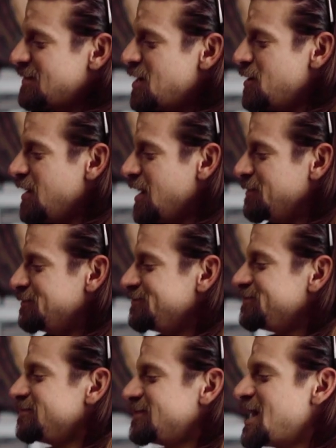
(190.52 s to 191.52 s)
Oh yeah,
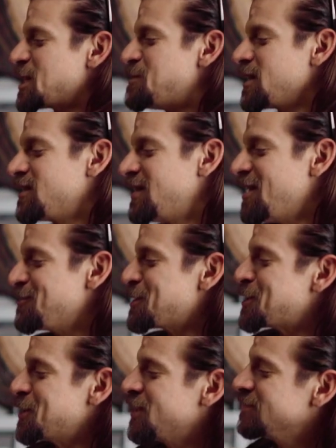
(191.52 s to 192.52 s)
I expected that for
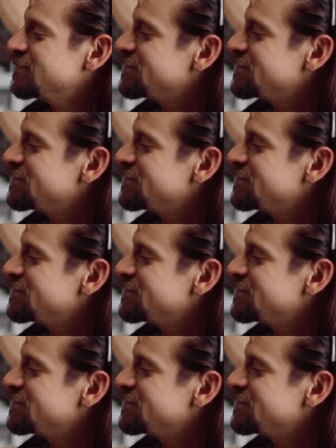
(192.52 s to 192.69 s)
sure.